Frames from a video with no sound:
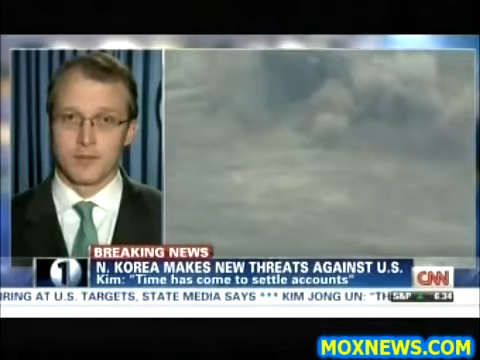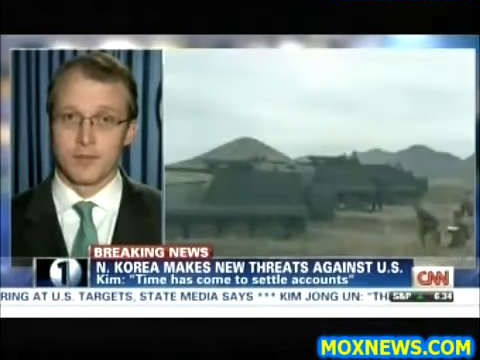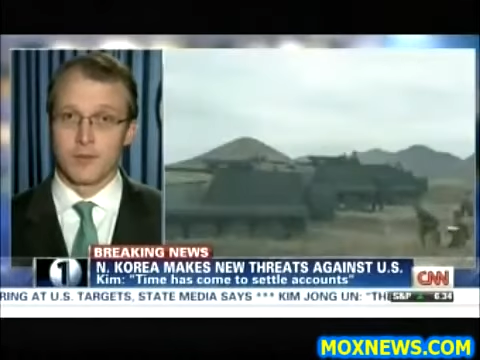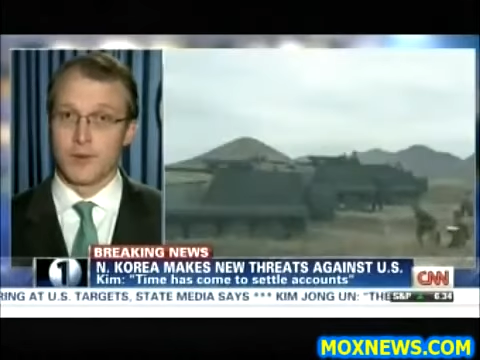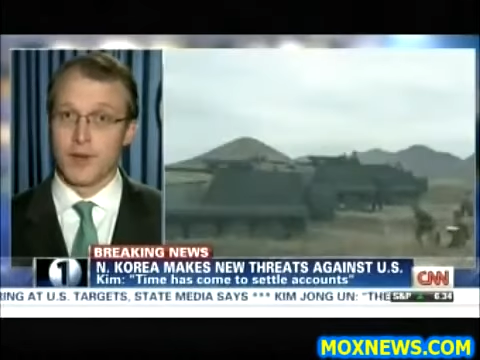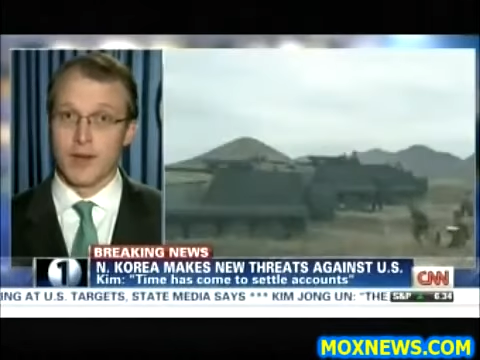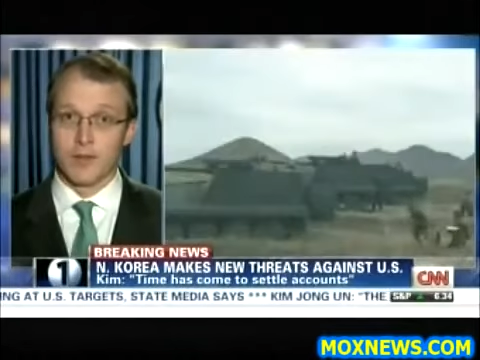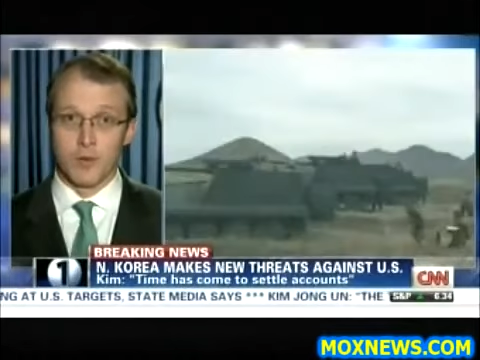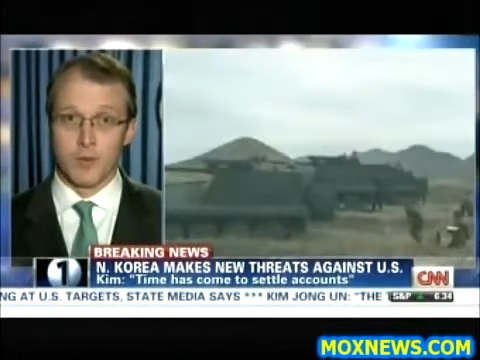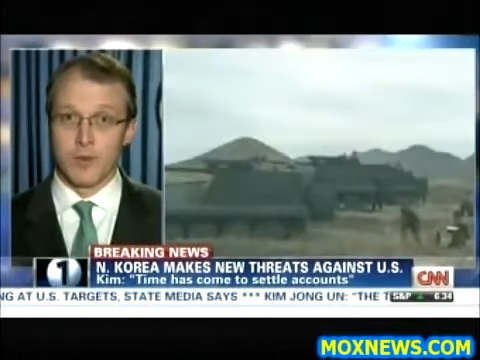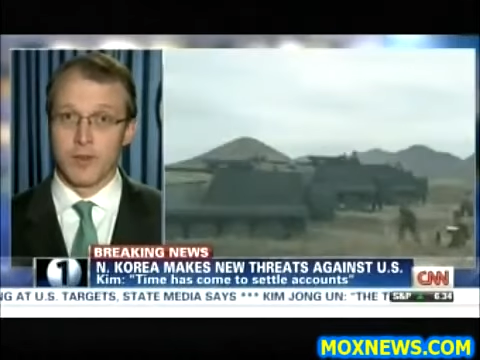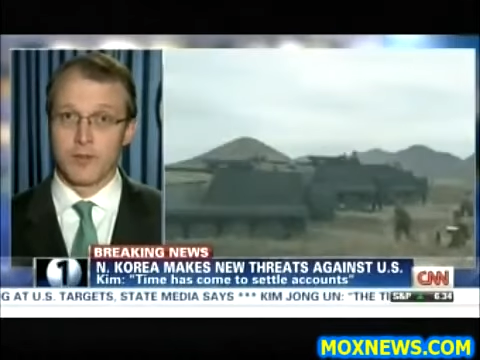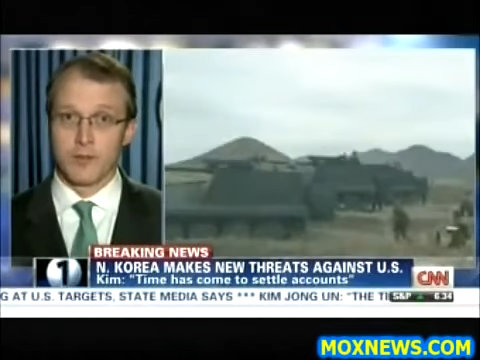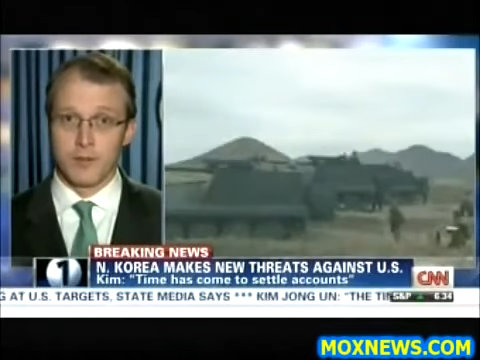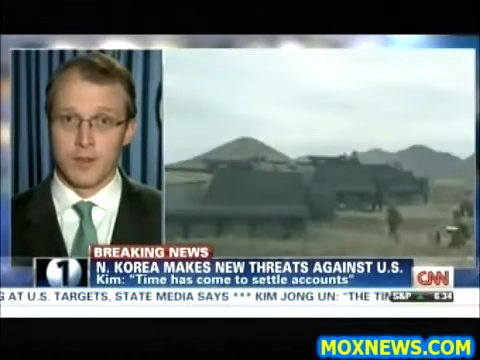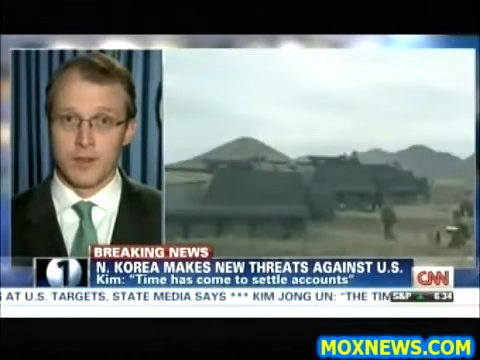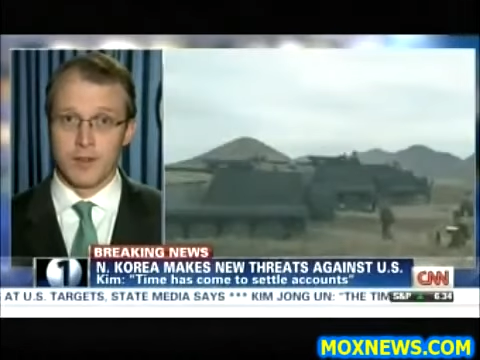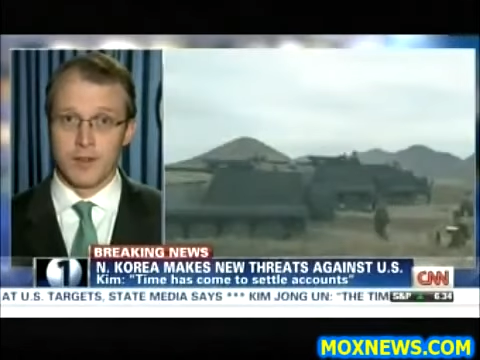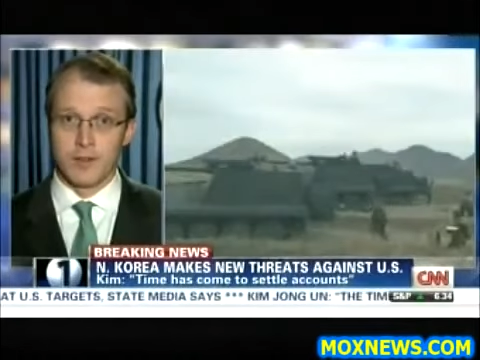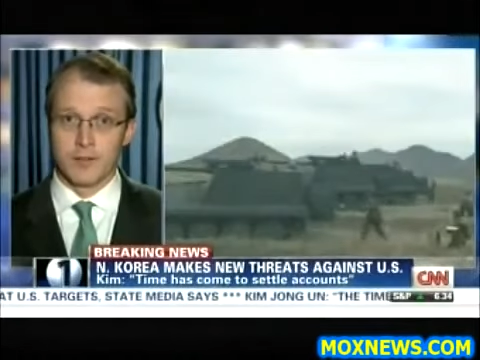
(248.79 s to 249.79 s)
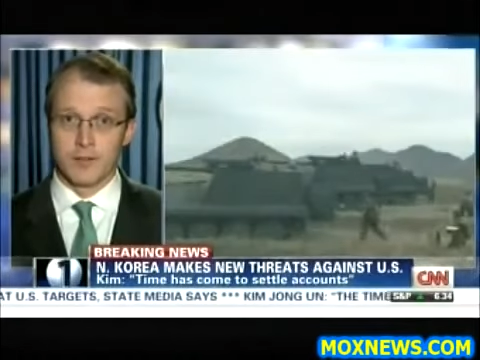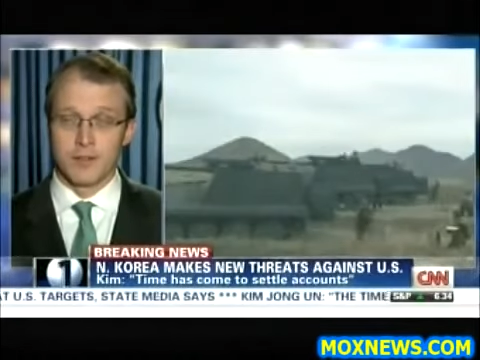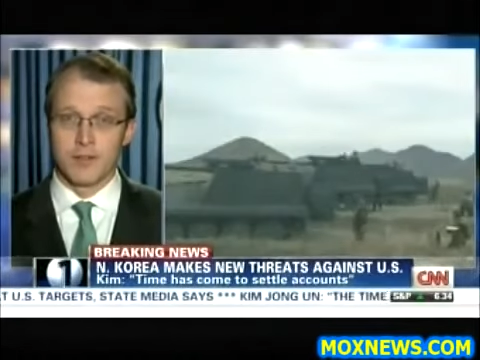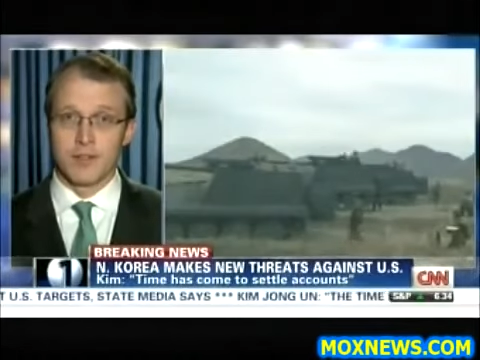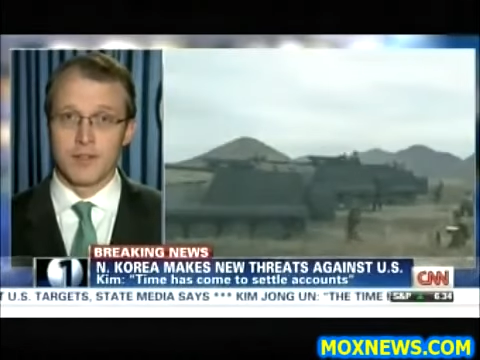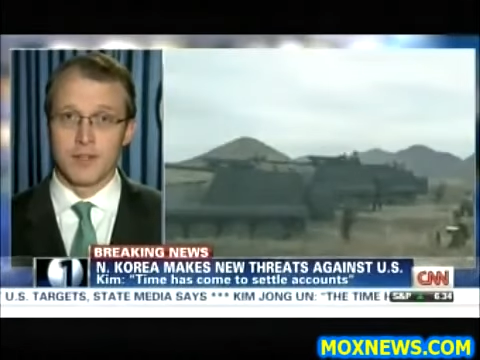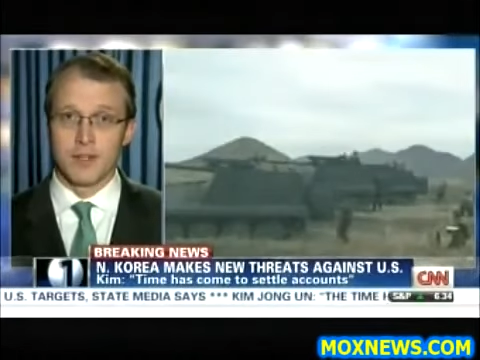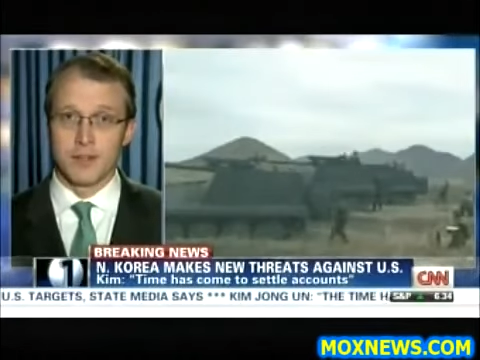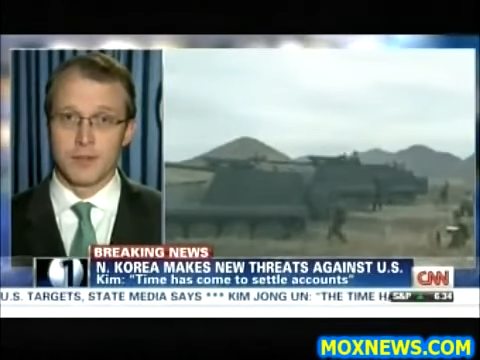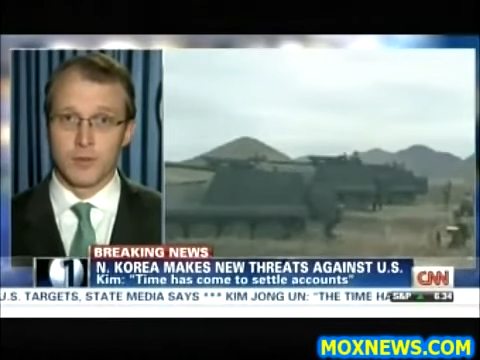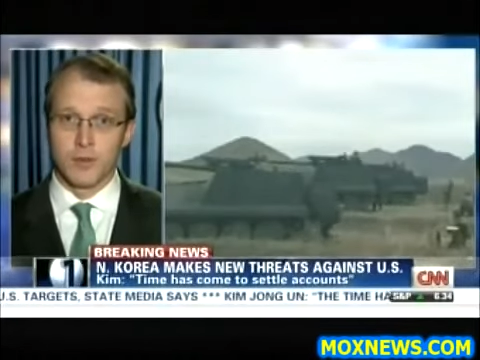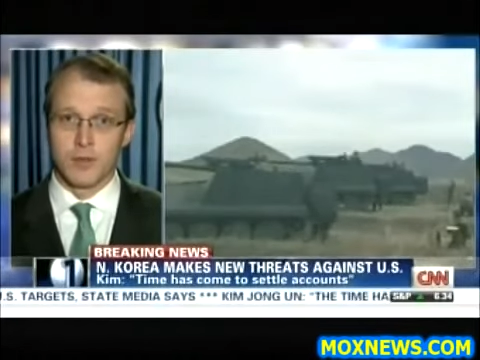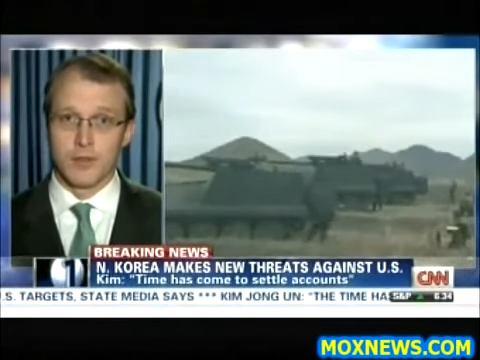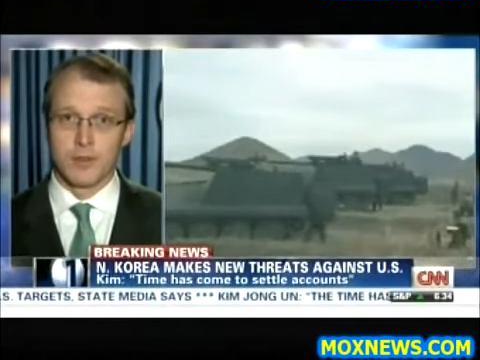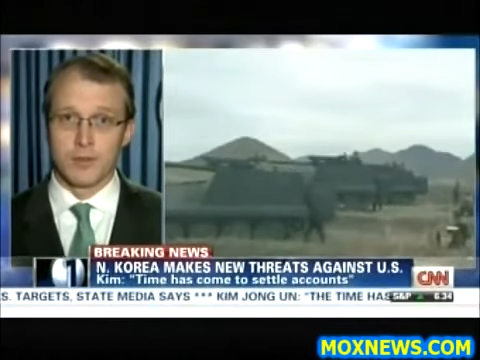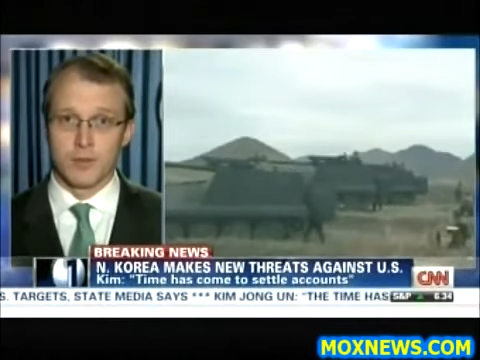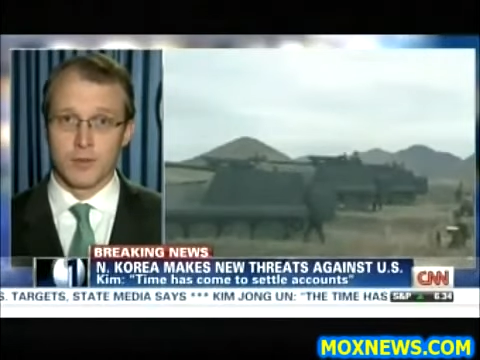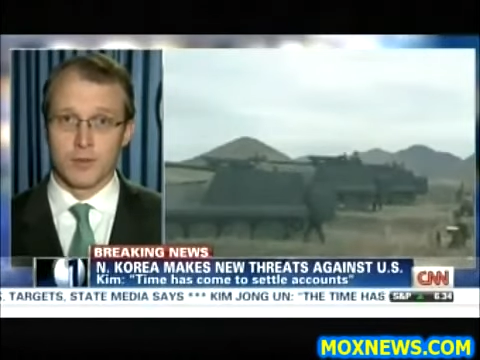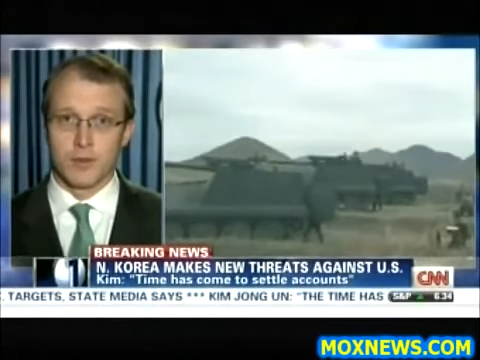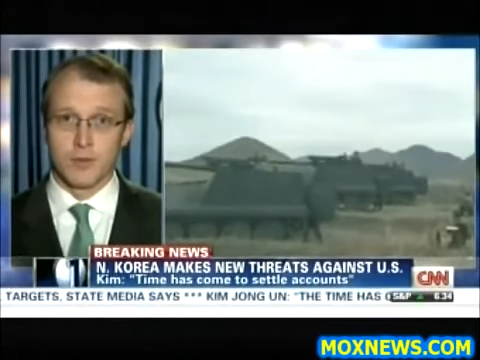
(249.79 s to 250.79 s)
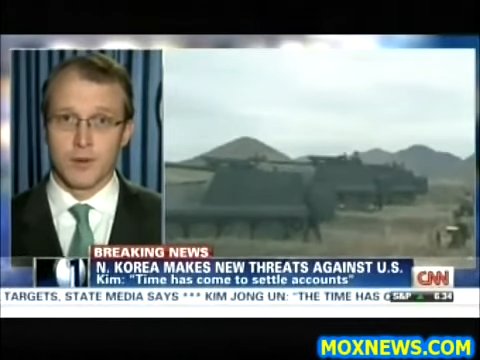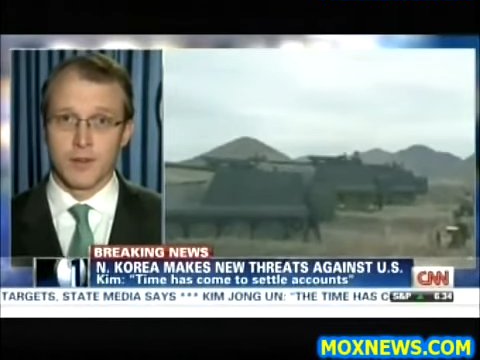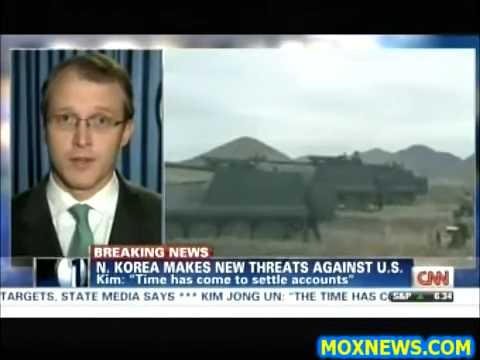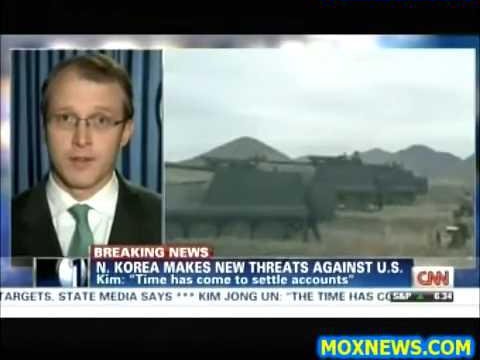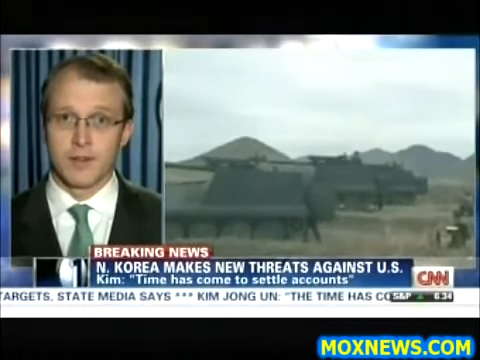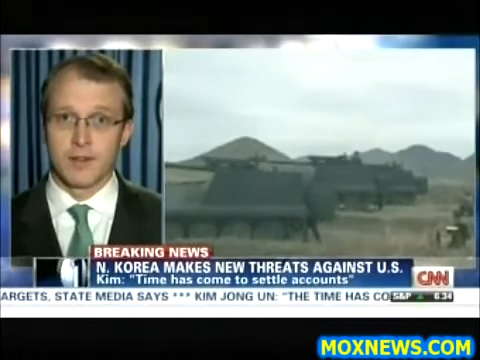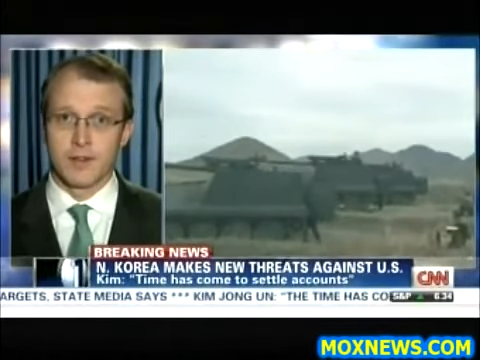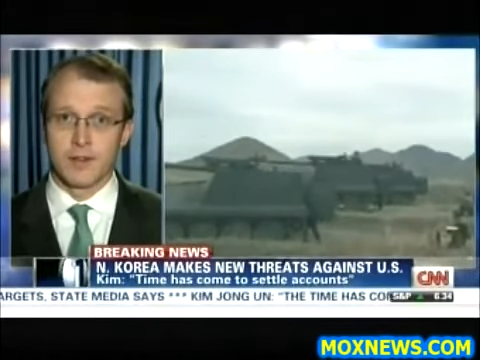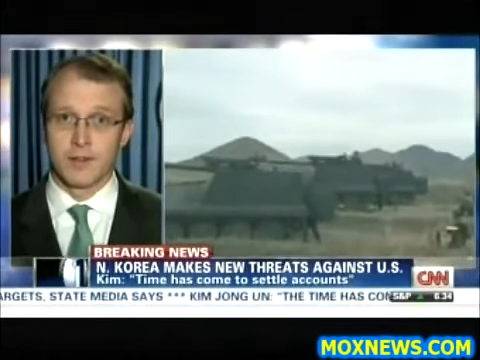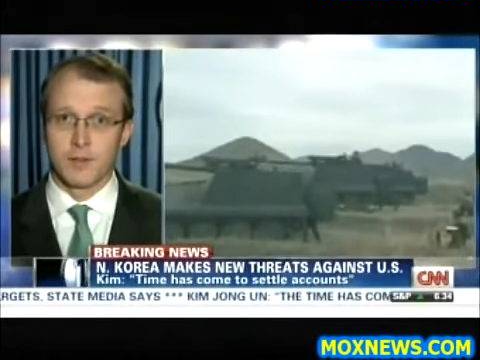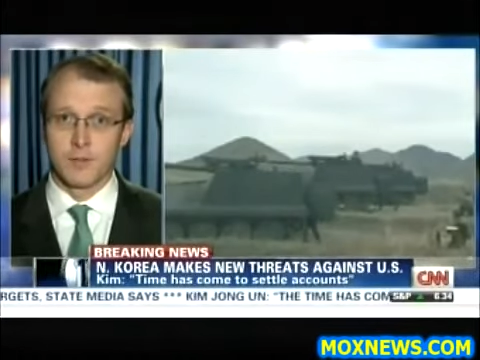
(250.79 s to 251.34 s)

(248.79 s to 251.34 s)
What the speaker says: for everyone involved, including the North Korean